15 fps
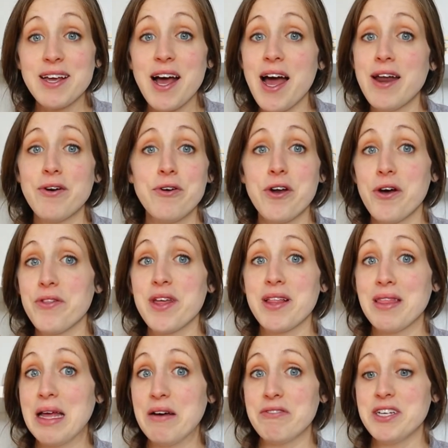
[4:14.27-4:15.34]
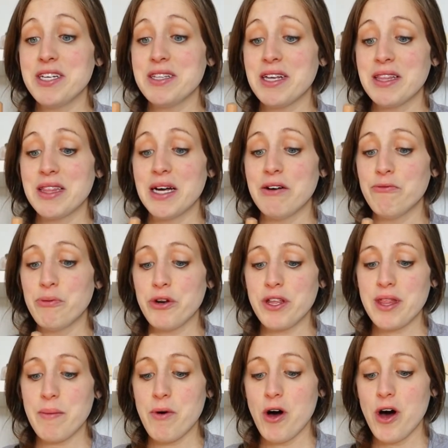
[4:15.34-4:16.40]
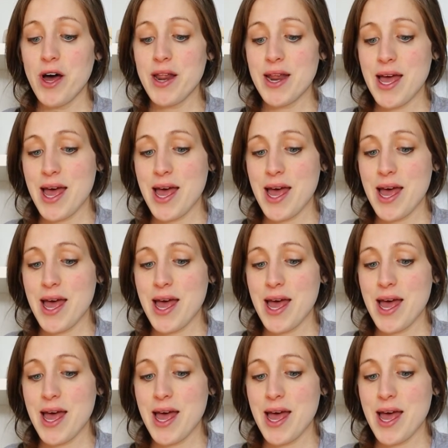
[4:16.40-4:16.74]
I don't know, they love it. They love putting them on.